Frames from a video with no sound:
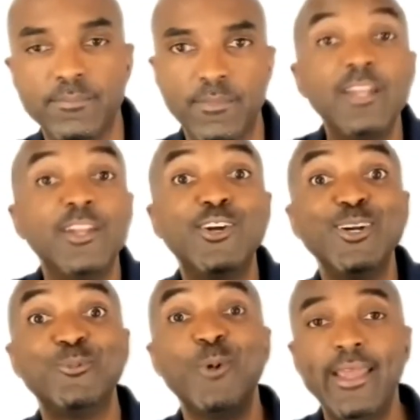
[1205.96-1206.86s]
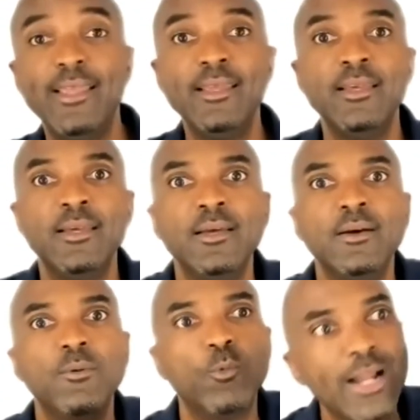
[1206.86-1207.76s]
in a good way,
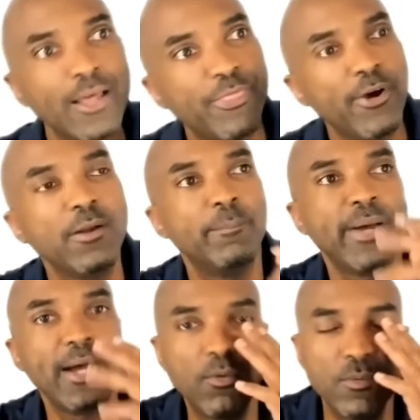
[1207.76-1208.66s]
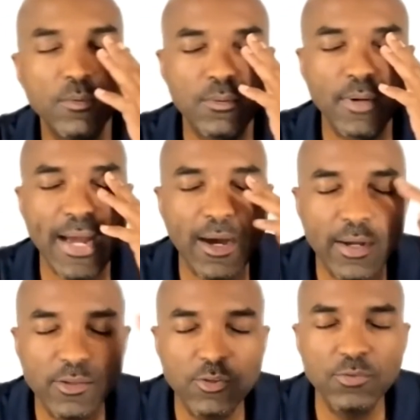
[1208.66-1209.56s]
when I thought about how
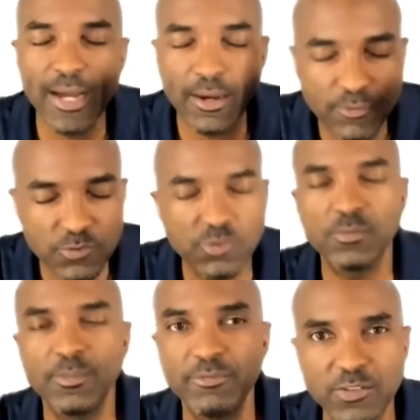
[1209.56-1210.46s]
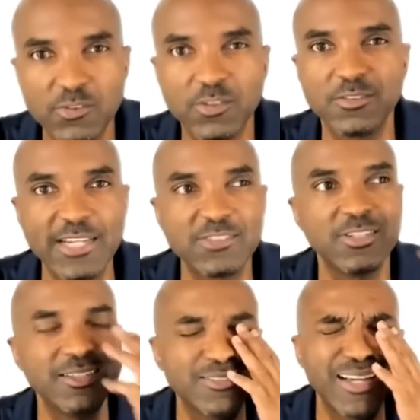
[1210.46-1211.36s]
I was using my visualization,
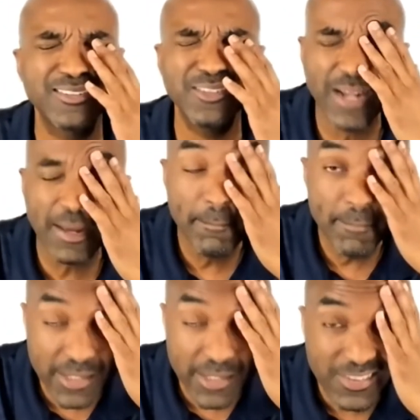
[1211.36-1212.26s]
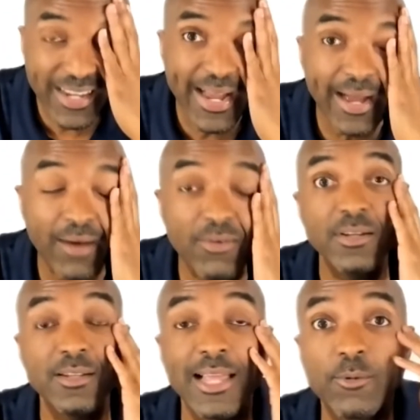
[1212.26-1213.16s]
I was like, dude, I missed, like, how
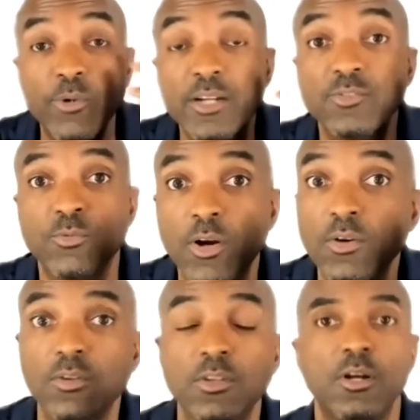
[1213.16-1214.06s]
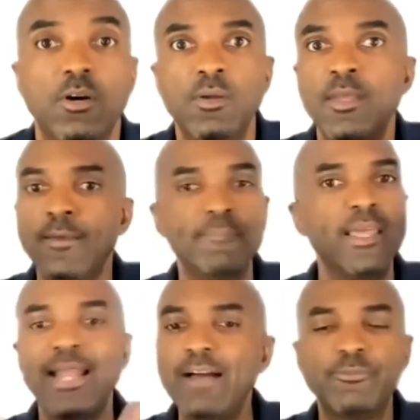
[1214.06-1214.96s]
could, like, what is wrong, you know?
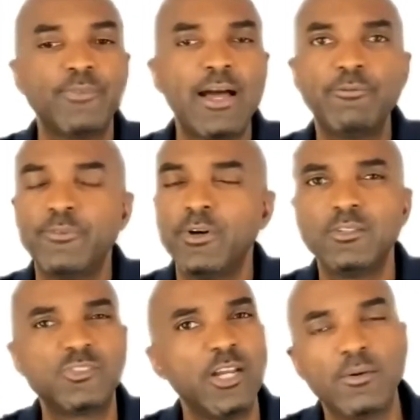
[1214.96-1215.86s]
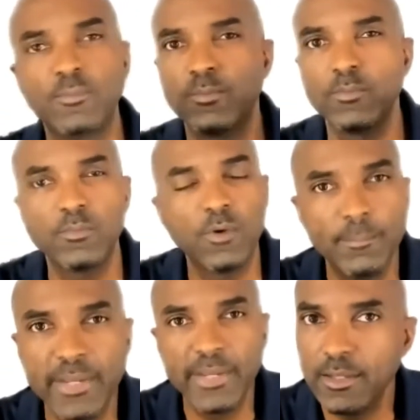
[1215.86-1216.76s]
And I've shared
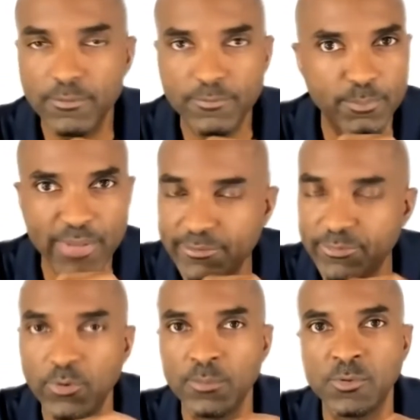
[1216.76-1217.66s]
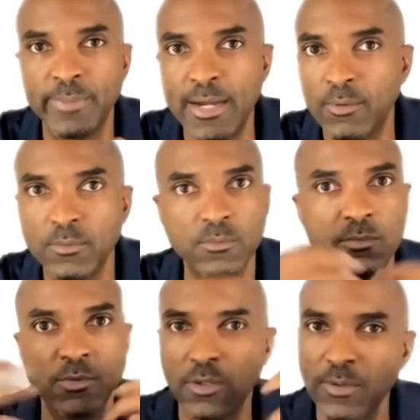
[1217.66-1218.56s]
on many of platforms about,
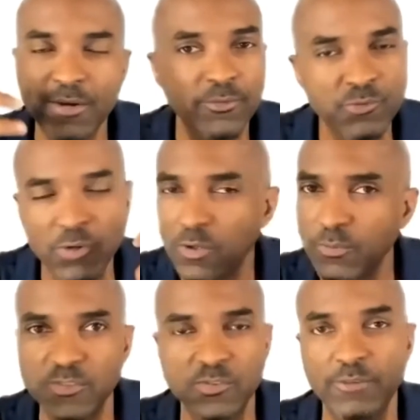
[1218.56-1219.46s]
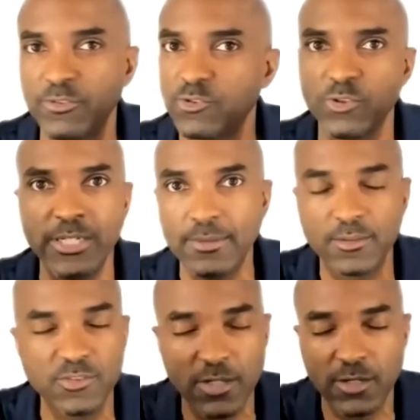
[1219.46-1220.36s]
you know, I've struggled with
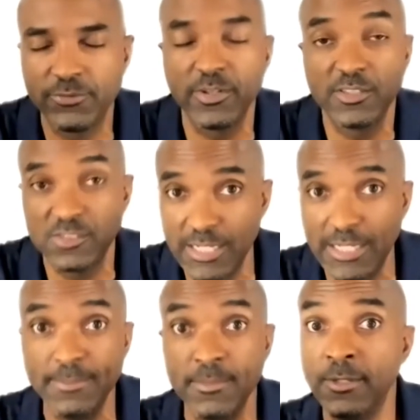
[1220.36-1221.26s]
self-esteem,